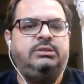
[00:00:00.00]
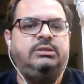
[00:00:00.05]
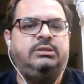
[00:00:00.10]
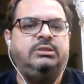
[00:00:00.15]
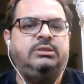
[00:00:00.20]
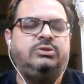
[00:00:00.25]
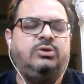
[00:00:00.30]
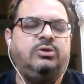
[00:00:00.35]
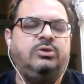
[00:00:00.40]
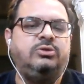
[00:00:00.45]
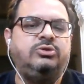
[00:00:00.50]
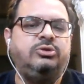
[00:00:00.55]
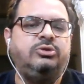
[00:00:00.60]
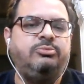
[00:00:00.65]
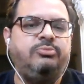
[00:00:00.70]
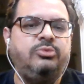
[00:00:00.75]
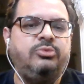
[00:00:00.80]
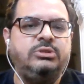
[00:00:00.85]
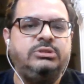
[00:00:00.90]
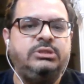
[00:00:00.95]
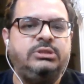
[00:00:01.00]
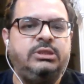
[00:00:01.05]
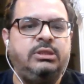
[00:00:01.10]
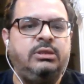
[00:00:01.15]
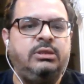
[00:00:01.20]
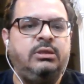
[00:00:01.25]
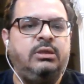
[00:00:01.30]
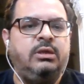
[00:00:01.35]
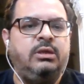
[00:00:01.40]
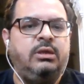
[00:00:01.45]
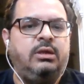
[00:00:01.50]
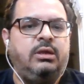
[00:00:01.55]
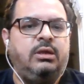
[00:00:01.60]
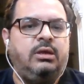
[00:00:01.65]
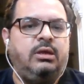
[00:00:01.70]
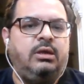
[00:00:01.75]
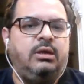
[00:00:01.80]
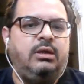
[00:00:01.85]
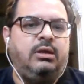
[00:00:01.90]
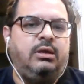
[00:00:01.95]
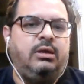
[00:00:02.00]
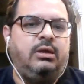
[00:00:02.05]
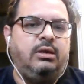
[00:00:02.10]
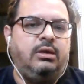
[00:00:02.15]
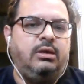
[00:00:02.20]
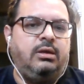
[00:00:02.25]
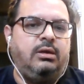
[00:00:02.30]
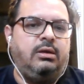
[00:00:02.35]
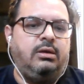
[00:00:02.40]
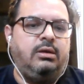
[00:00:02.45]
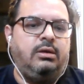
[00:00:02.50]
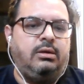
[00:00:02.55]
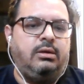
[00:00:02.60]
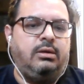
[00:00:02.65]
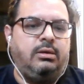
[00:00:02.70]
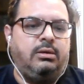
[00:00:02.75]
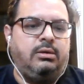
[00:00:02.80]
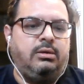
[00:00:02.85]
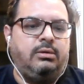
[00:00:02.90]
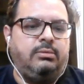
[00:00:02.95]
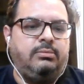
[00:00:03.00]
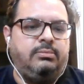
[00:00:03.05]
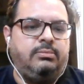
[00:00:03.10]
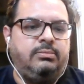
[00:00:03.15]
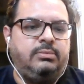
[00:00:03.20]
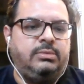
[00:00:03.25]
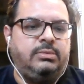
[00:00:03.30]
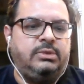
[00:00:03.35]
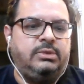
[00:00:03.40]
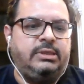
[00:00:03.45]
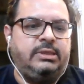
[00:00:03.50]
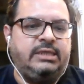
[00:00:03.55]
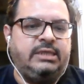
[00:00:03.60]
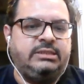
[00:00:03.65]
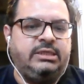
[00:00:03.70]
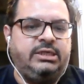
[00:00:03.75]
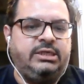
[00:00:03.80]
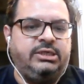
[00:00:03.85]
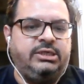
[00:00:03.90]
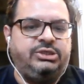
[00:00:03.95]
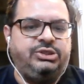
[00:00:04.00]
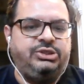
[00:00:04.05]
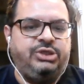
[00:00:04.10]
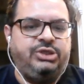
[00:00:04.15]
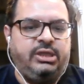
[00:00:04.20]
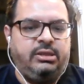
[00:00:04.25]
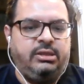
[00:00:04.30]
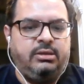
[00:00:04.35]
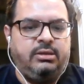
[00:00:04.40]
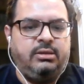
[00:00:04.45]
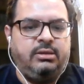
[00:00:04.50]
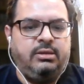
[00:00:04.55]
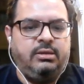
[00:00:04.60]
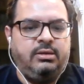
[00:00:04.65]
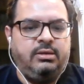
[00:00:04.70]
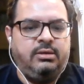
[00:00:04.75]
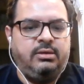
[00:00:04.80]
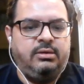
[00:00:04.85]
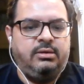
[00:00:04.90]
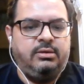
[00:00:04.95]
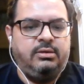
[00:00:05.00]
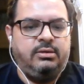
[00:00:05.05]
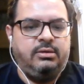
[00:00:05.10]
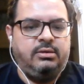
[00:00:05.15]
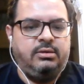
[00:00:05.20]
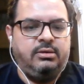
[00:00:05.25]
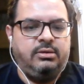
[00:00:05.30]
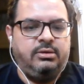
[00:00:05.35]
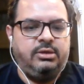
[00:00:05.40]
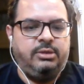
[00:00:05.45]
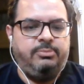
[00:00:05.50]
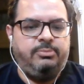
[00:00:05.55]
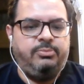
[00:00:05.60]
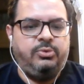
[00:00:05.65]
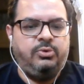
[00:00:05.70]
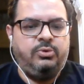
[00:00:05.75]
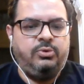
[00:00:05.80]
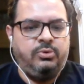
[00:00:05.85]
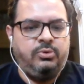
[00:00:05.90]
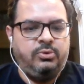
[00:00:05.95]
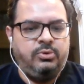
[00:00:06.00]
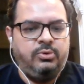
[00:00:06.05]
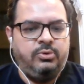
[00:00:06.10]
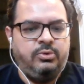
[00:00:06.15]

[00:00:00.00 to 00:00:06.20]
This also pulls in the test kit gen repo